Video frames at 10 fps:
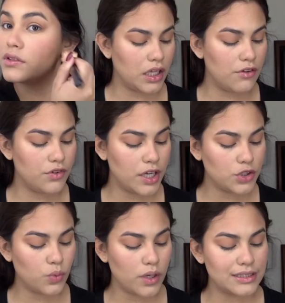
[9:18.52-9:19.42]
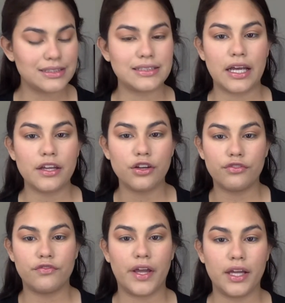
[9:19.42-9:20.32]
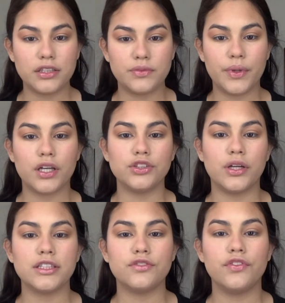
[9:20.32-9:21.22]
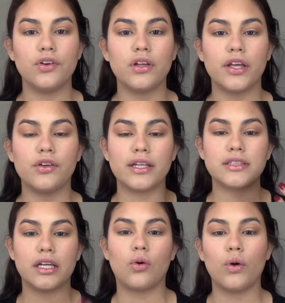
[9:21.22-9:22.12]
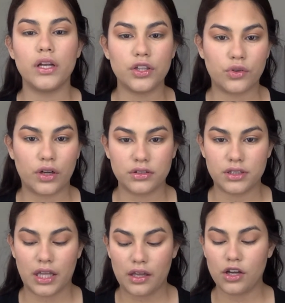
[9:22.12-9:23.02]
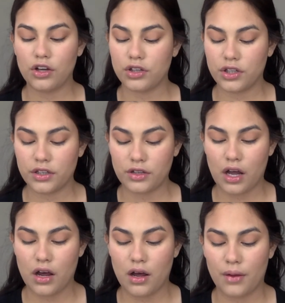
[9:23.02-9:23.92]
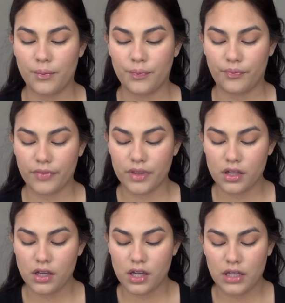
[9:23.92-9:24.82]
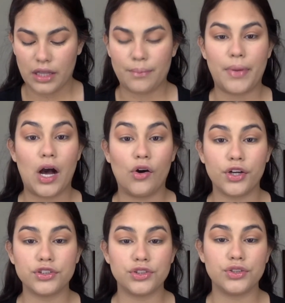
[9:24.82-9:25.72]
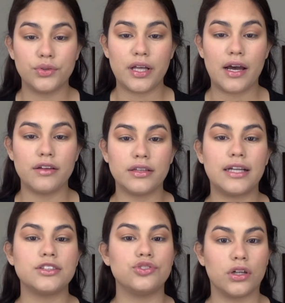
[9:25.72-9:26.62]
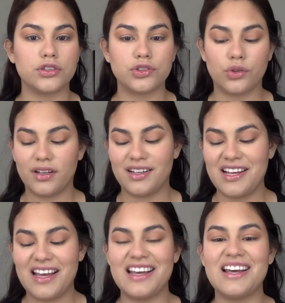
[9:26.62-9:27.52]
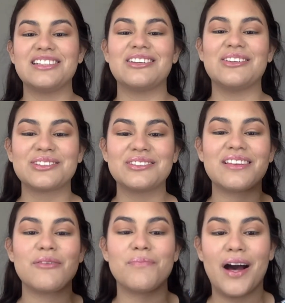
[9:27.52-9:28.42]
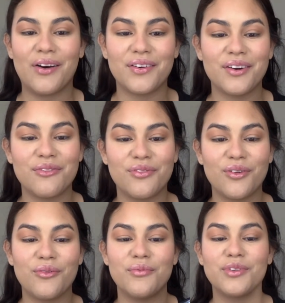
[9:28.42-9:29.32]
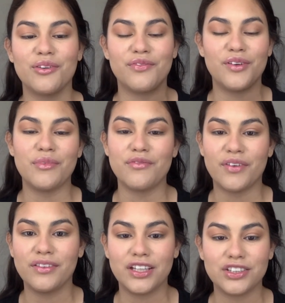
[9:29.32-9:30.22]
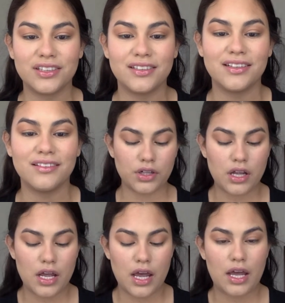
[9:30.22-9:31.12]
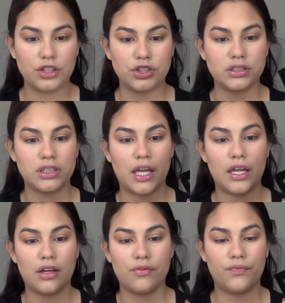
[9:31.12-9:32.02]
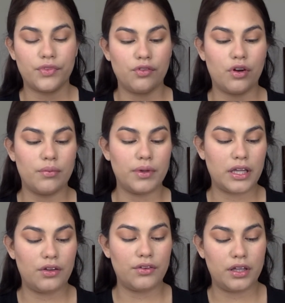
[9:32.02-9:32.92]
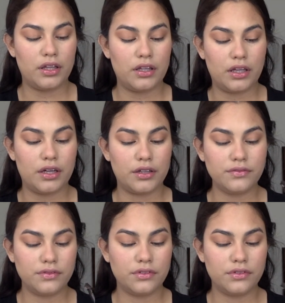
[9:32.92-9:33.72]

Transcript: If you guys want to set your face because you guys feel like you guys get oily throughout the day, a good like powder to do that, that's drugstore. It's also the powder from the Fit Me Foundation, and just like rub it down in there,